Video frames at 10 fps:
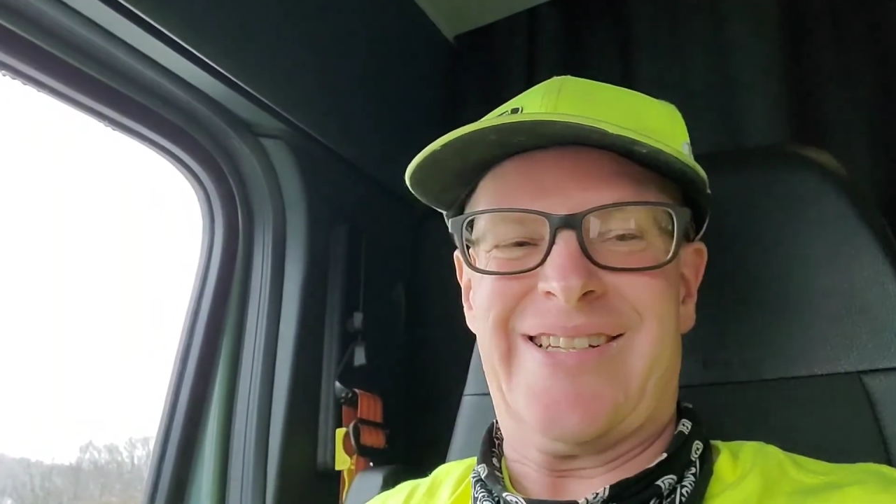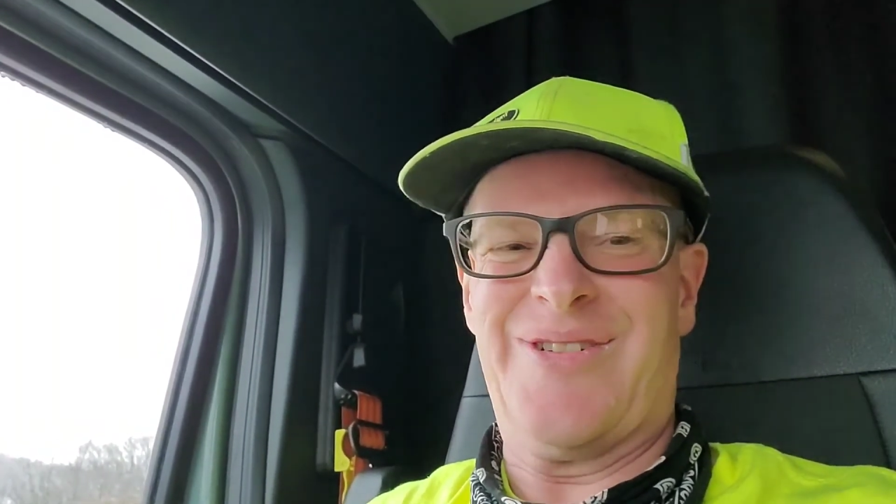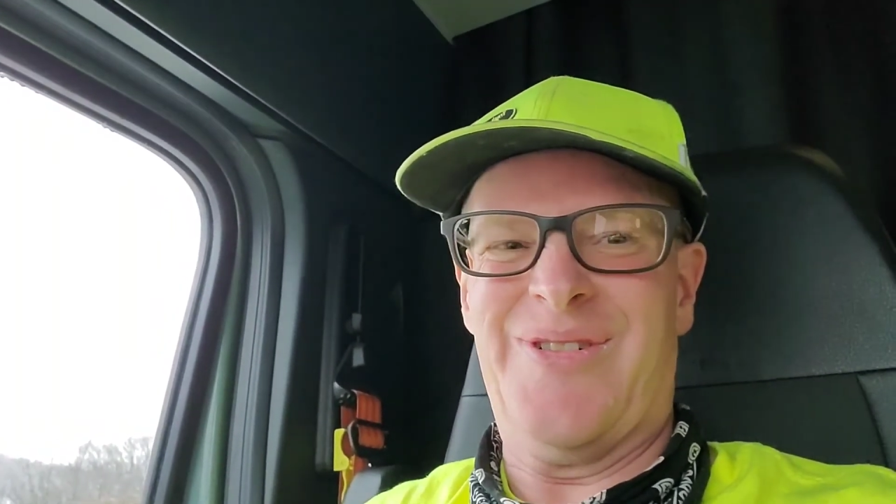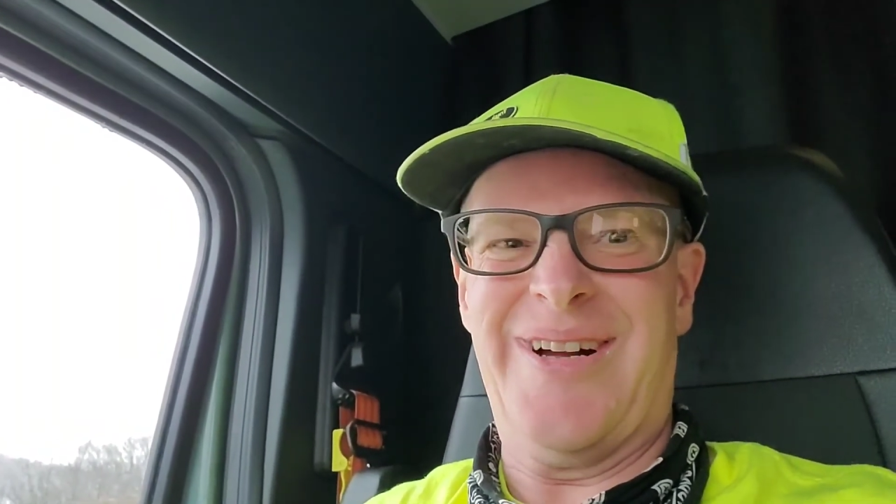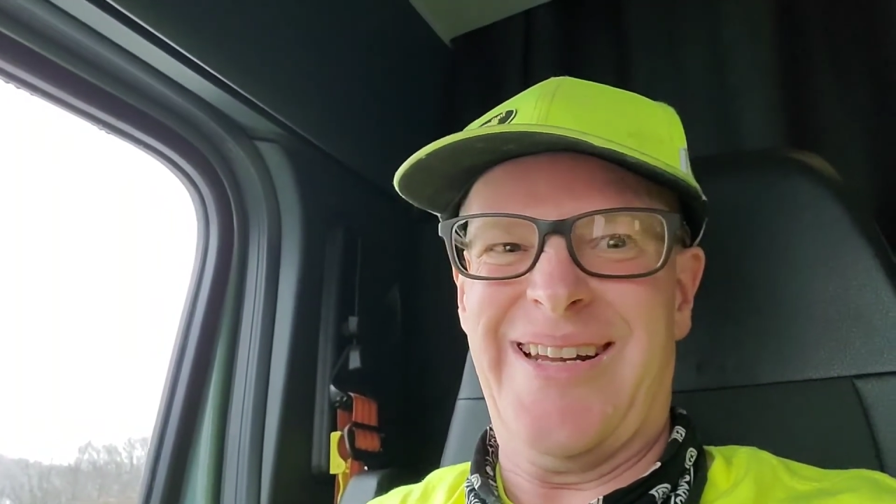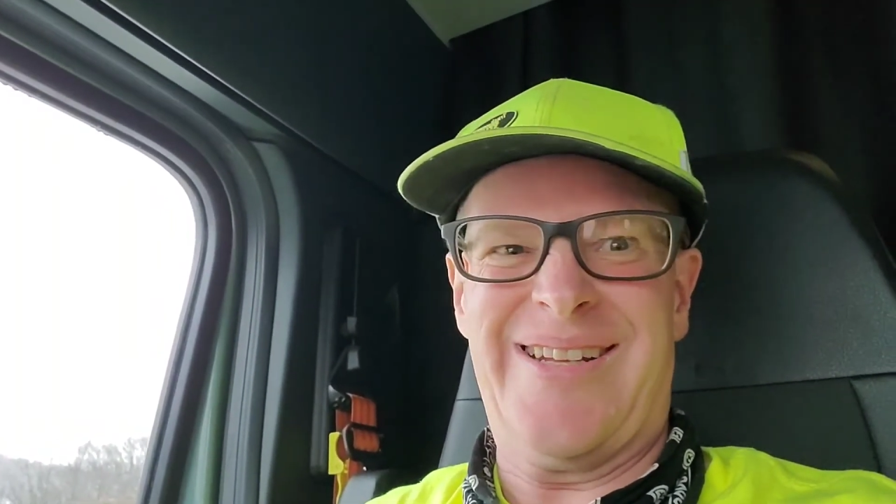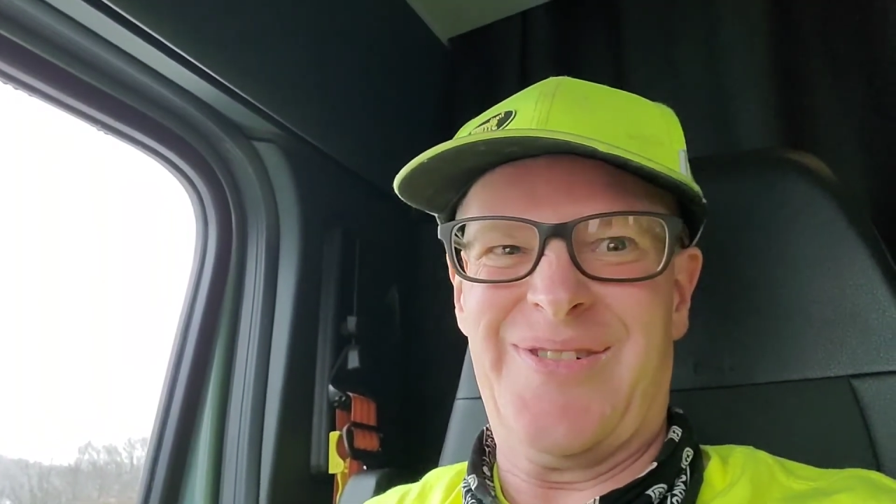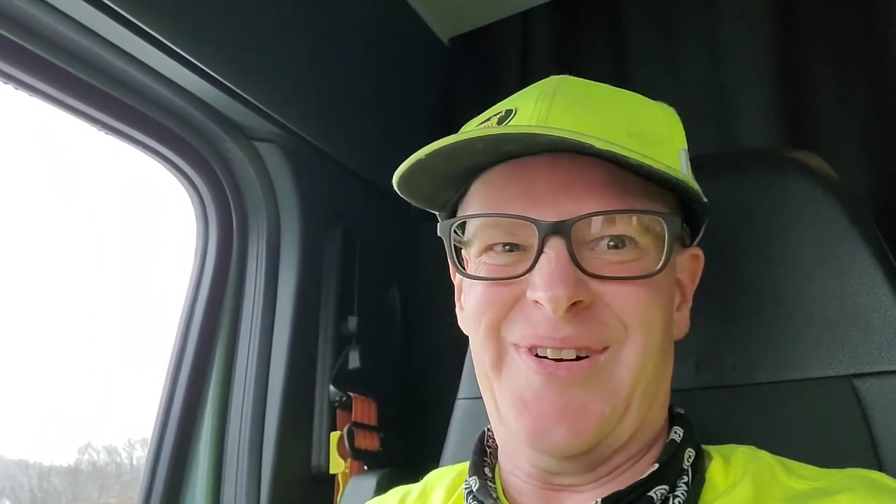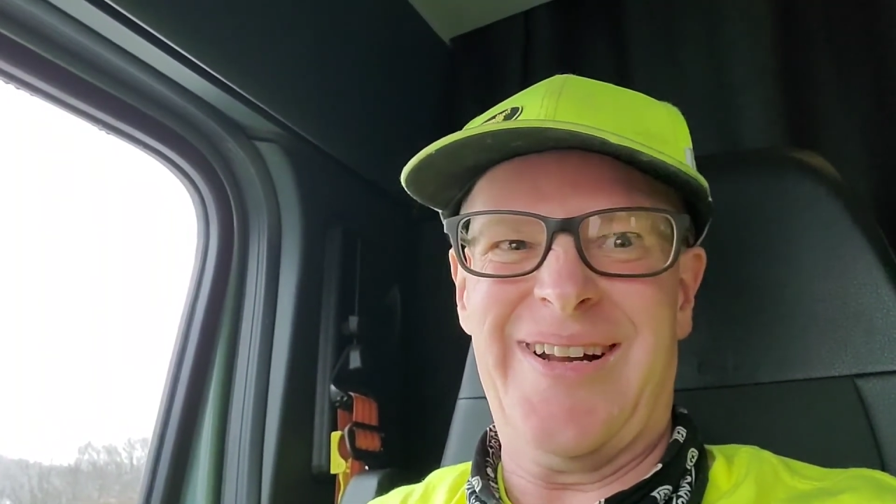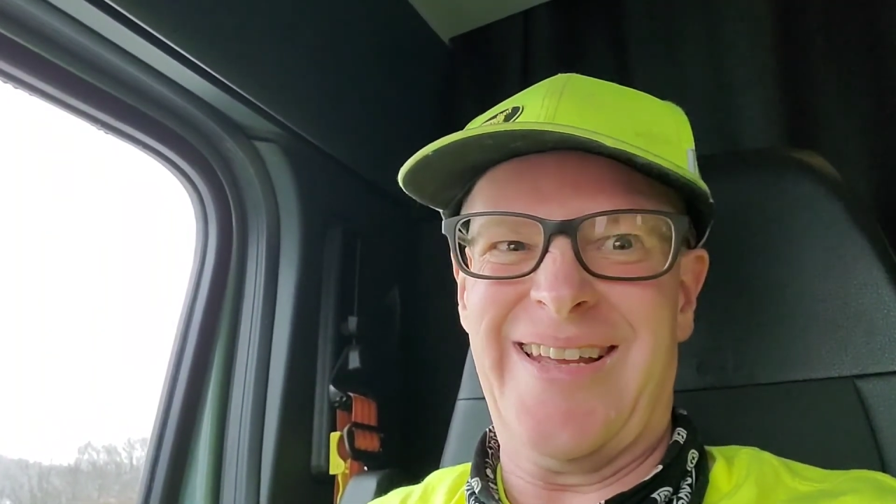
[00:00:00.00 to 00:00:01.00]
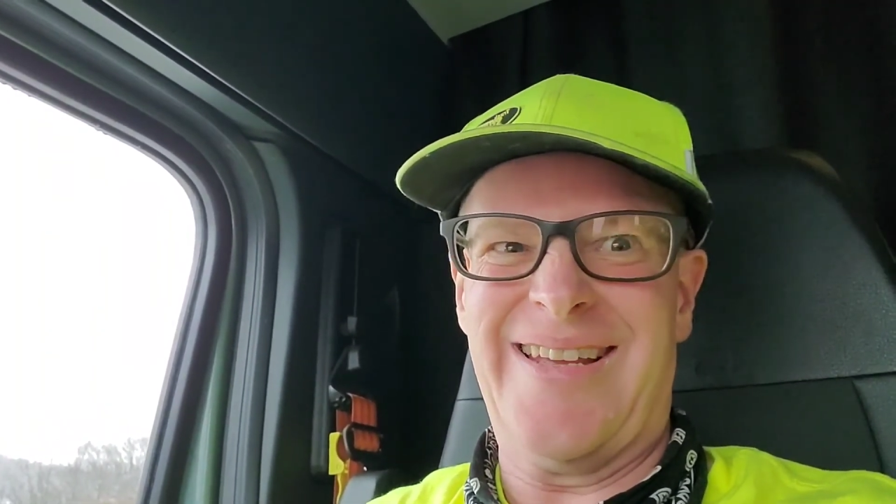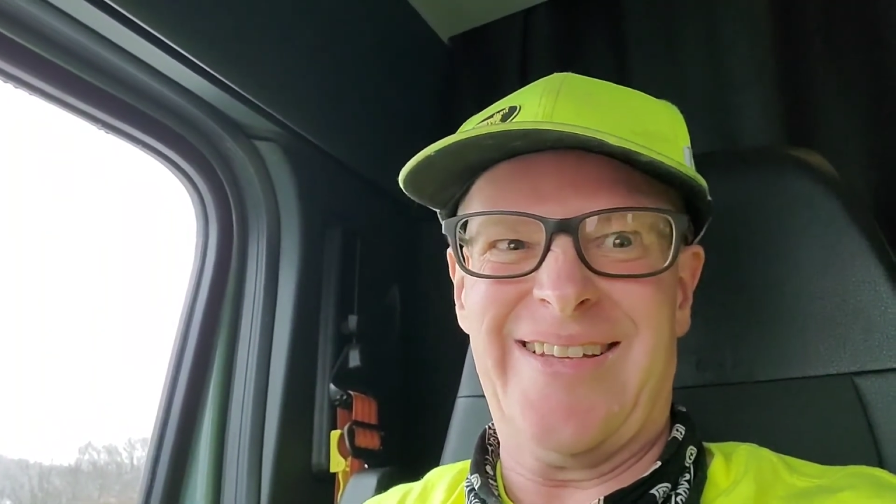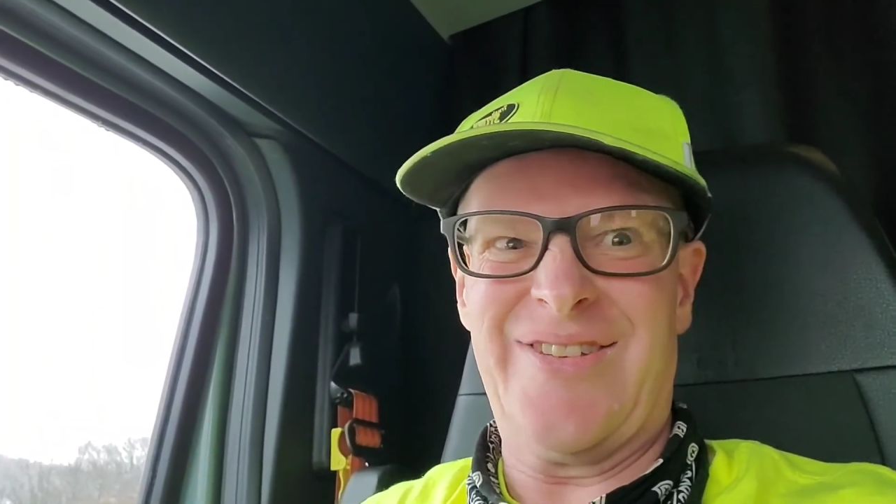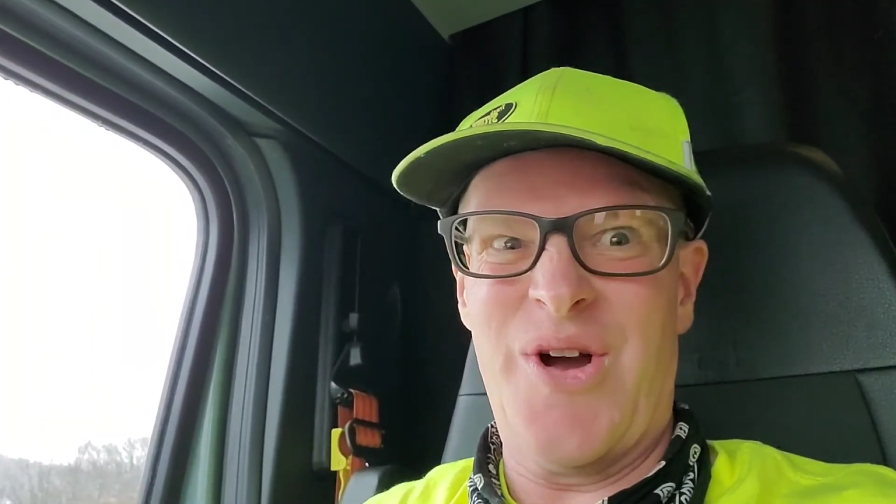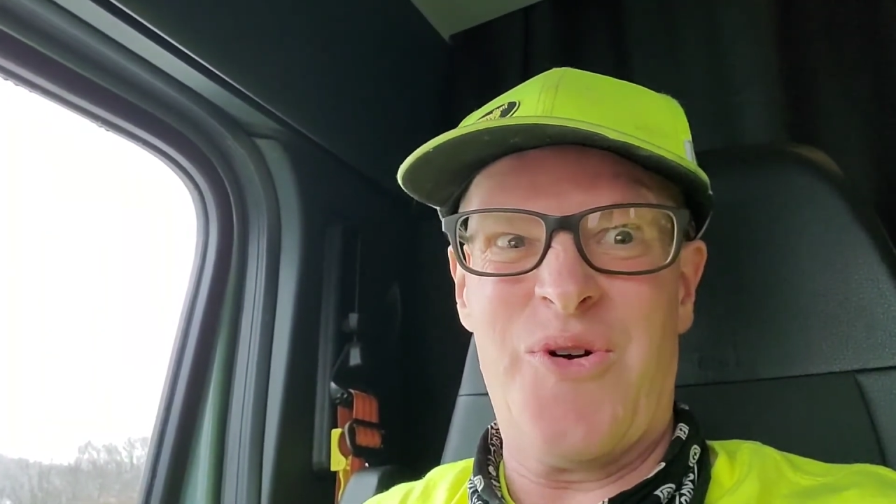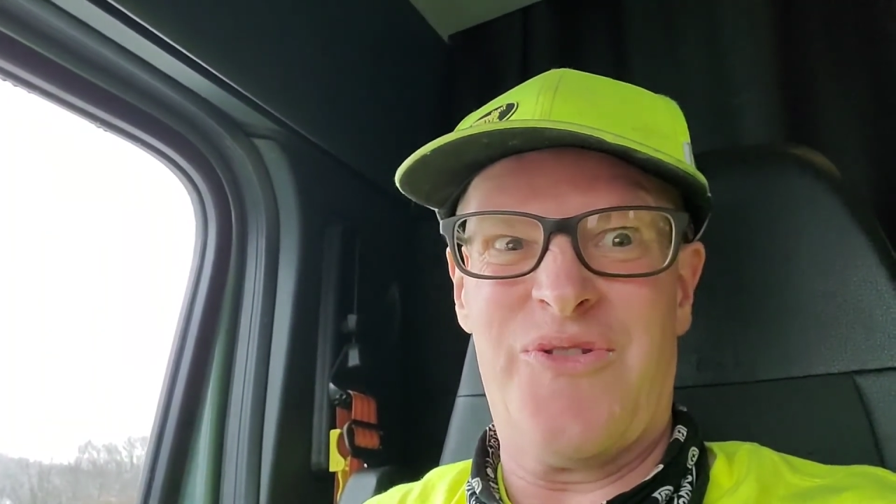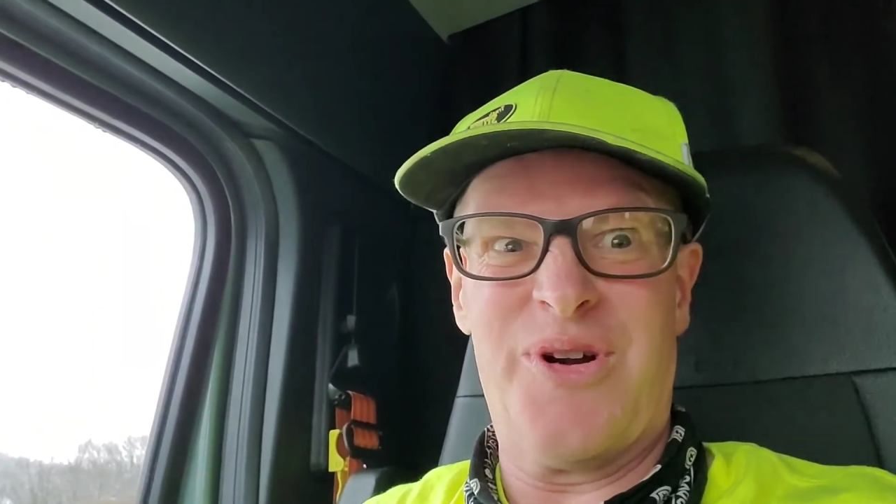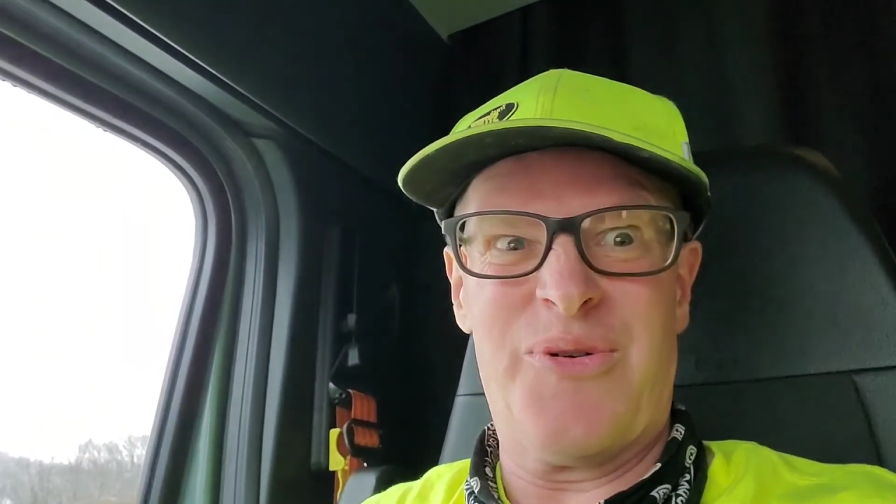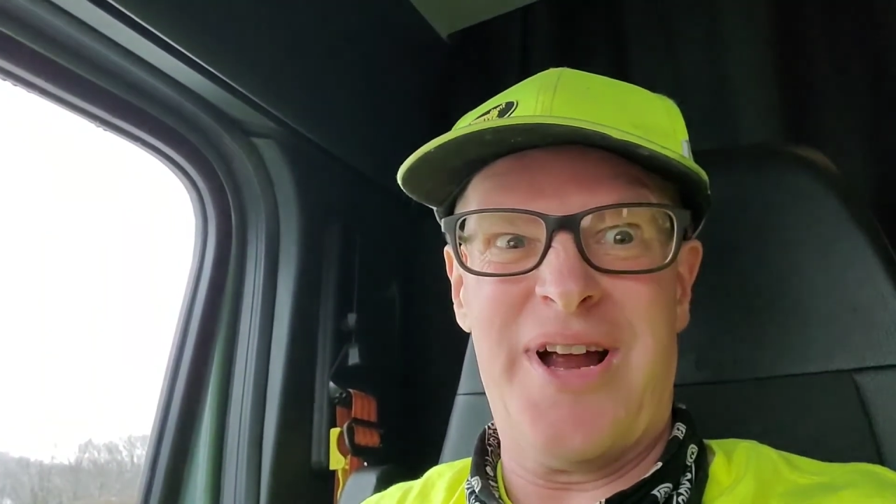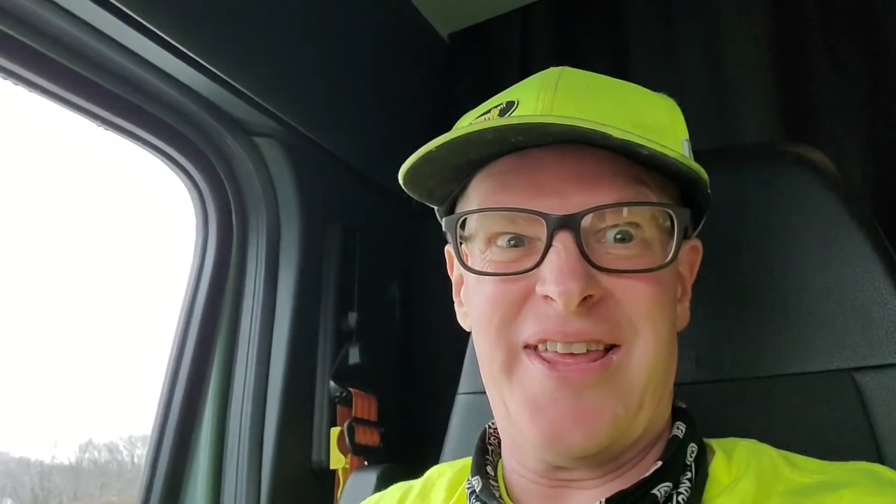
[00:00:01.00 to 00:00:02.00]
2020 is
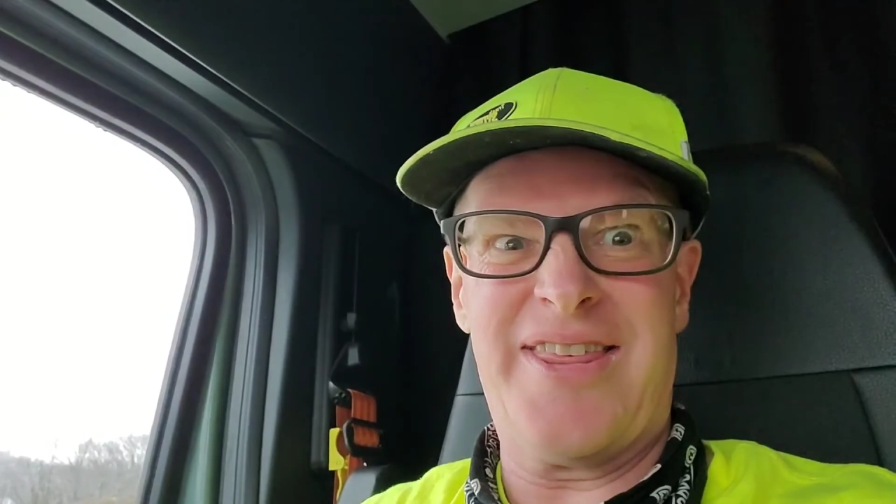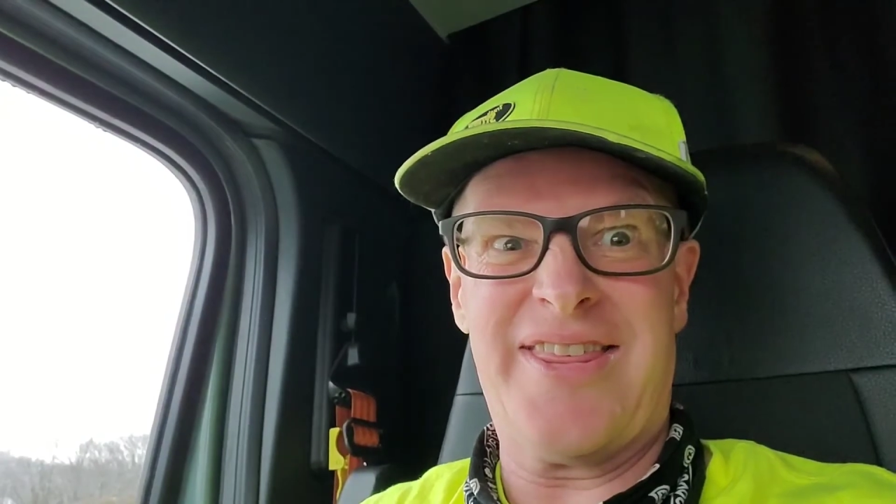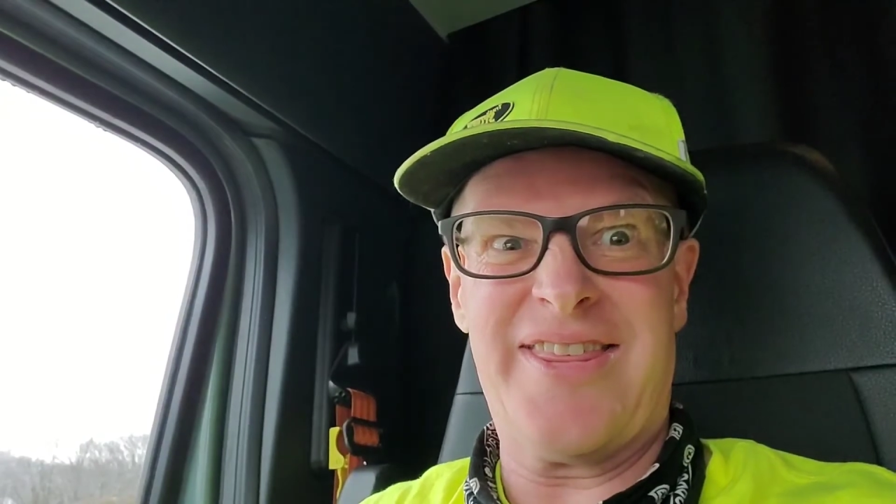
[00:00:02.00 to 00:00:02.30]
over with.